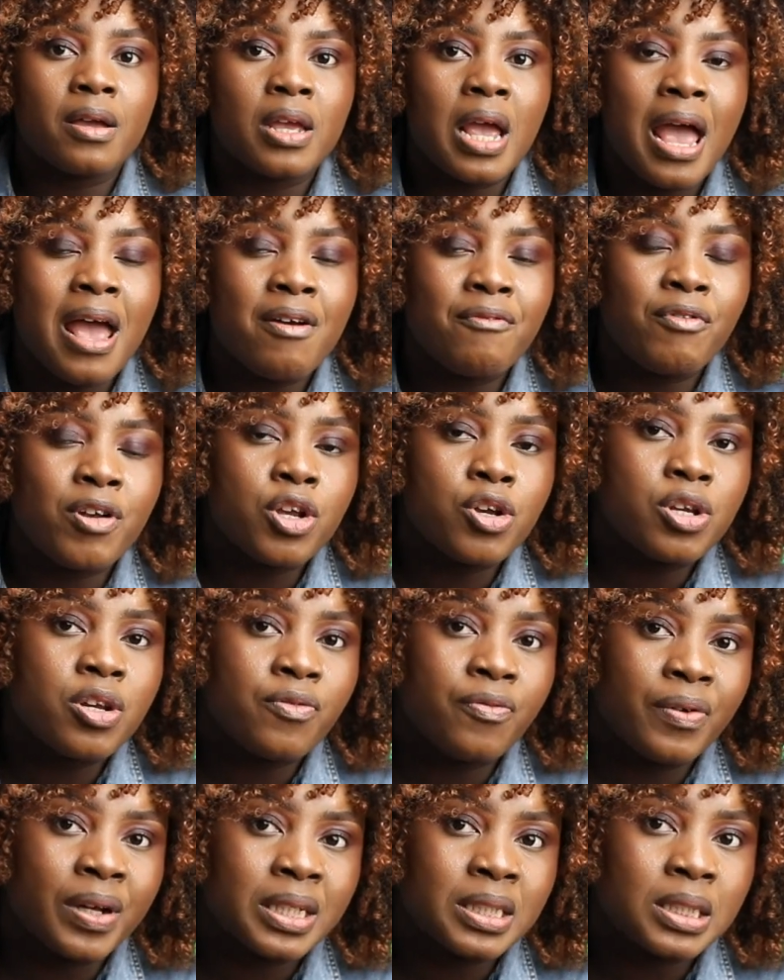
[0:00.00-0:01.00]
every
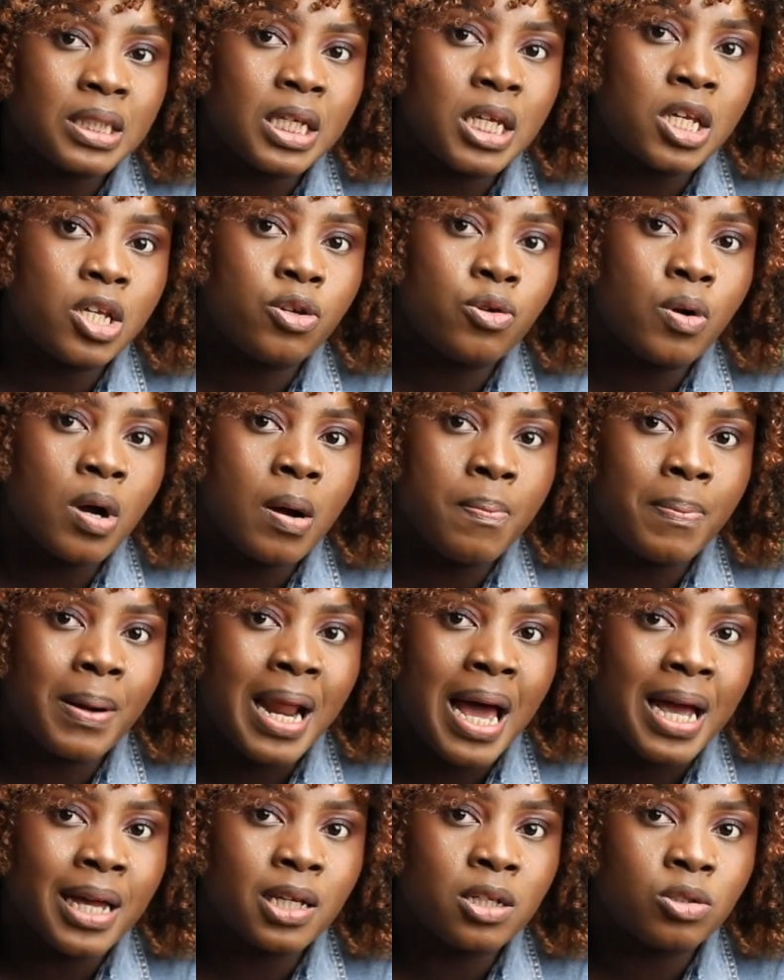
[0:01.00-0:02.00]
university you're
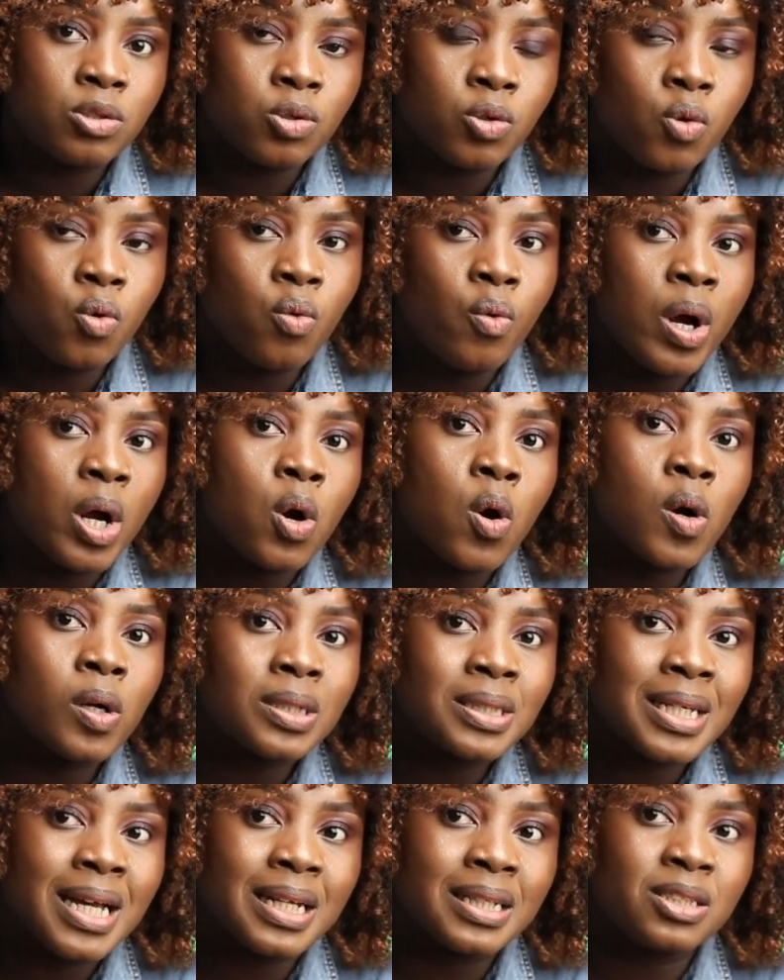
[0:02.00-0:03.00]
applying to will
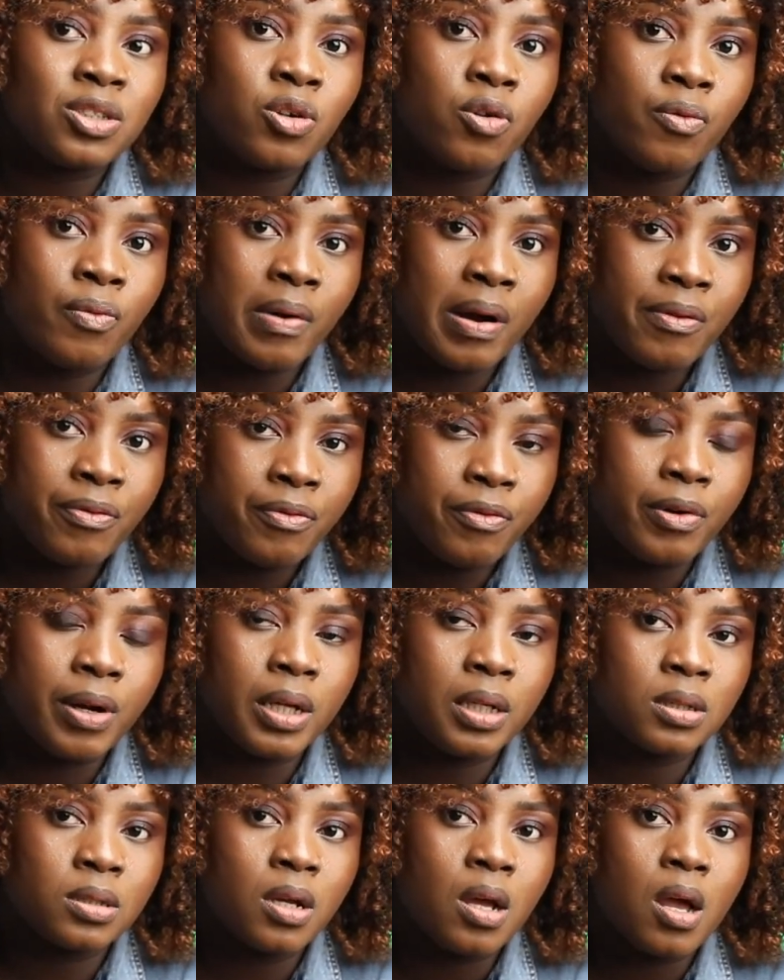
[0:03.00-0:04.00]
contact your
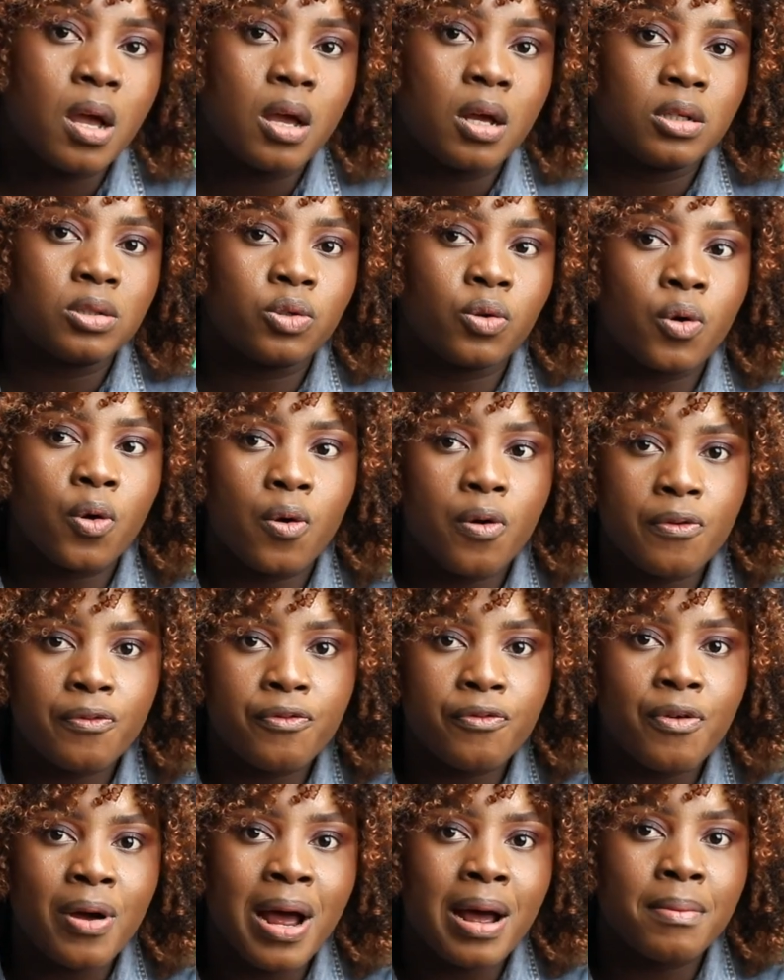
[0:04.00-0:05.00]
referees to
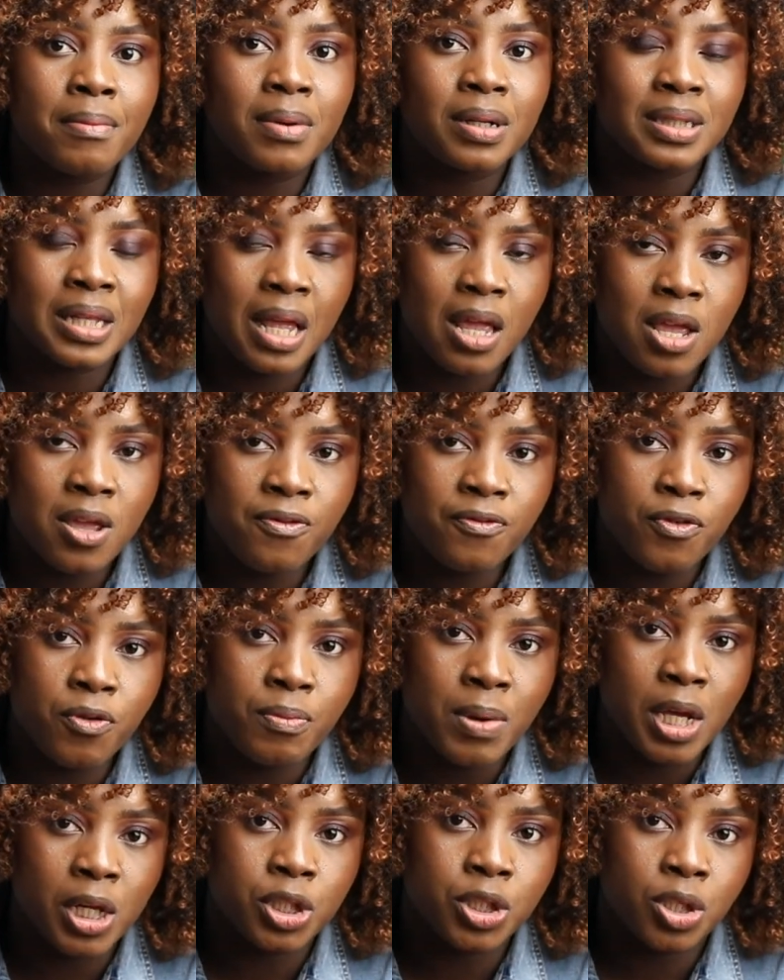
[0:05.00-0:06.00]
confirm the
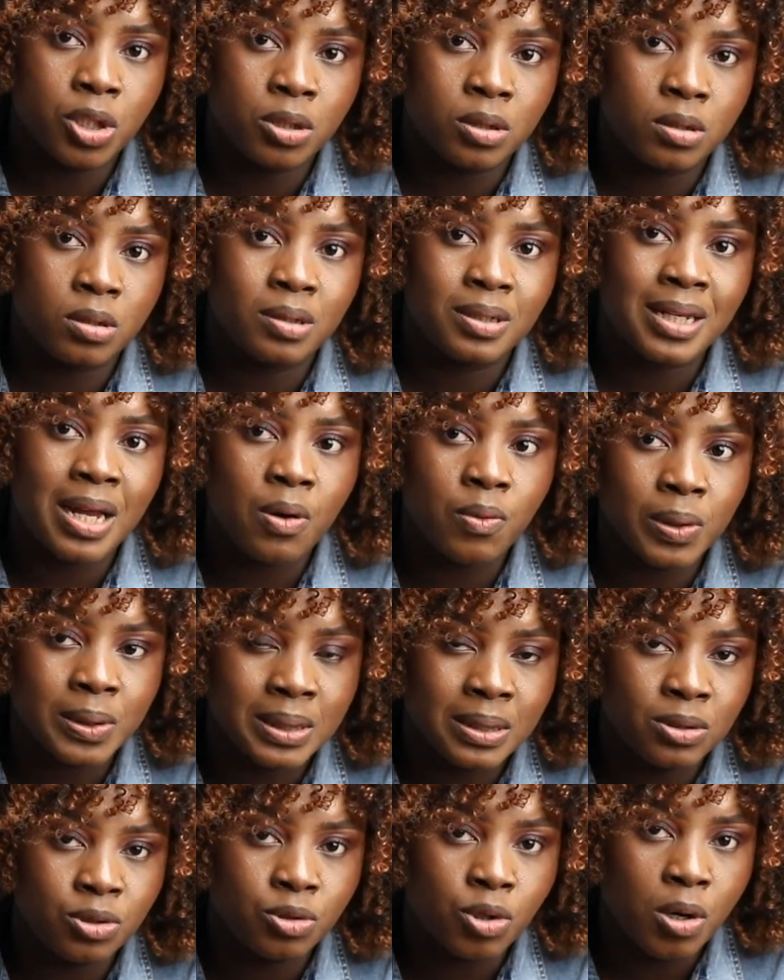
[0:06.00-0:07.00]
information that
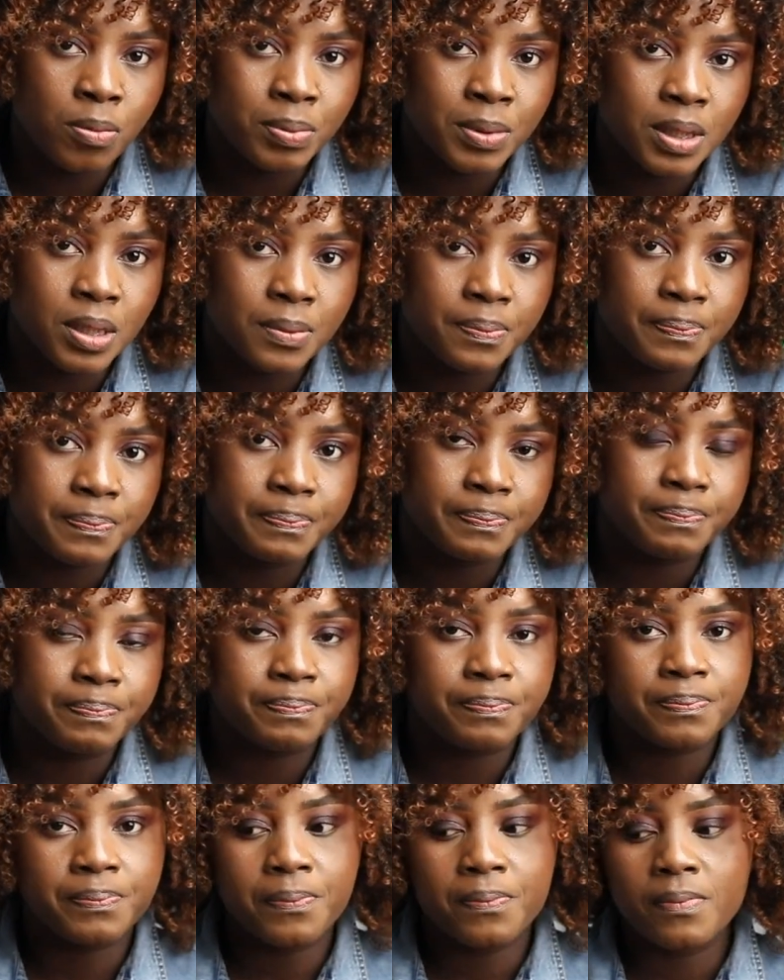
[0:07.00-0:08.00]
was dropped.
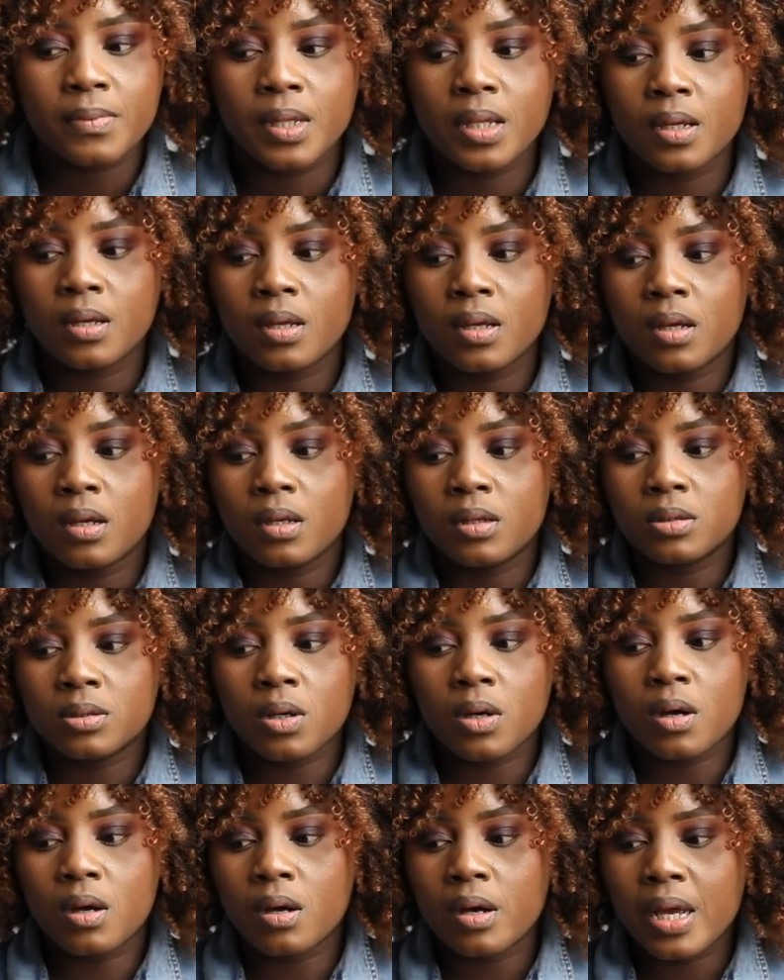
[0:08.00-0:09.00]

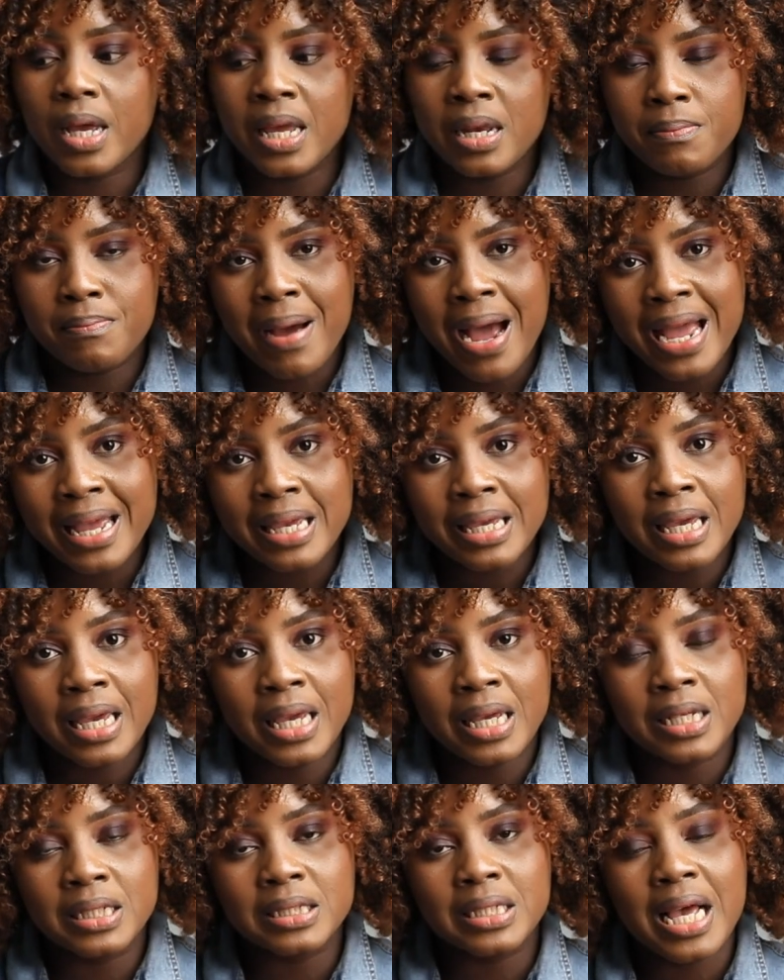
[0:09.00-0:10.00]
So in my
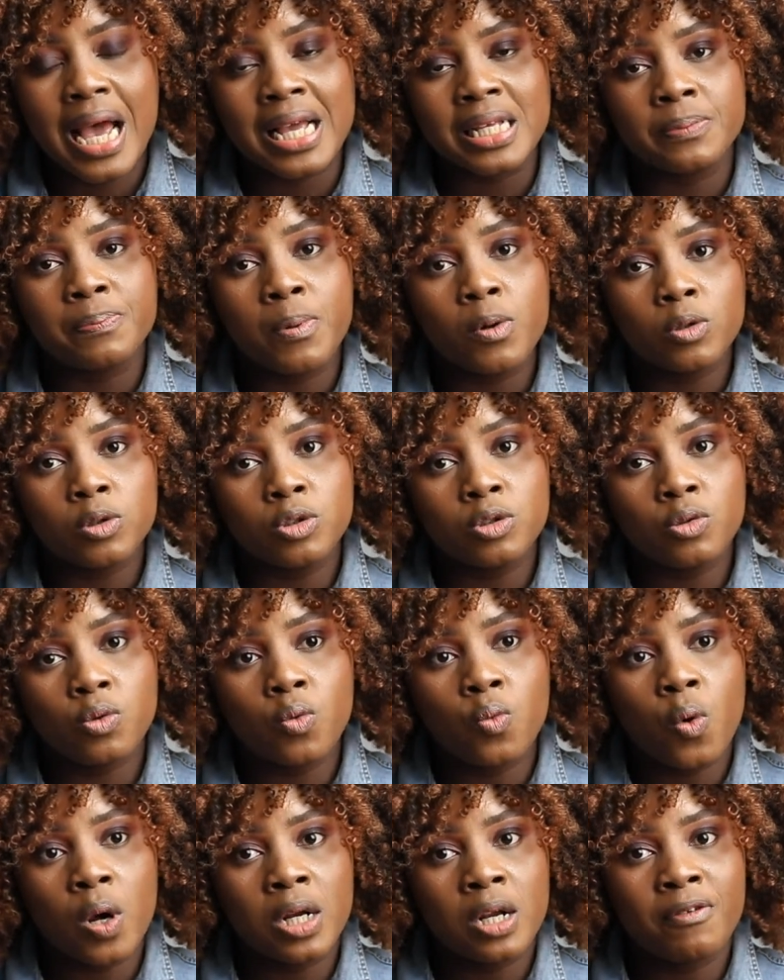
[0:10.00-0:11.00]
case, I spoke to
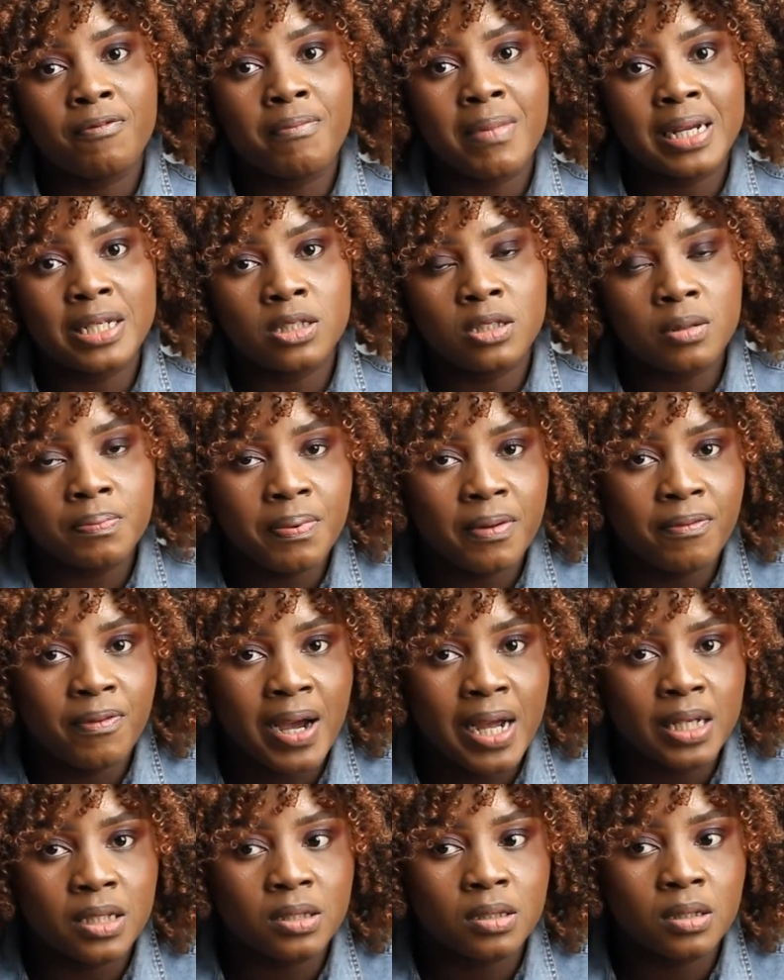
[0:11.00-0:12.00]
one of my
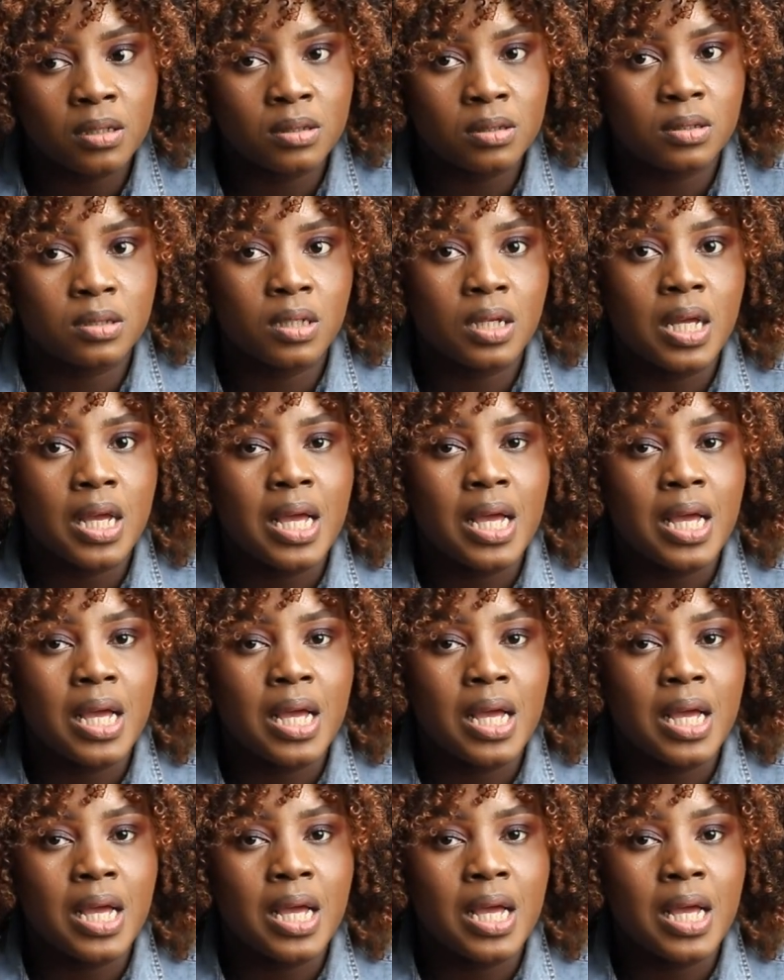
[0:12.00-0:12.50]
supervisors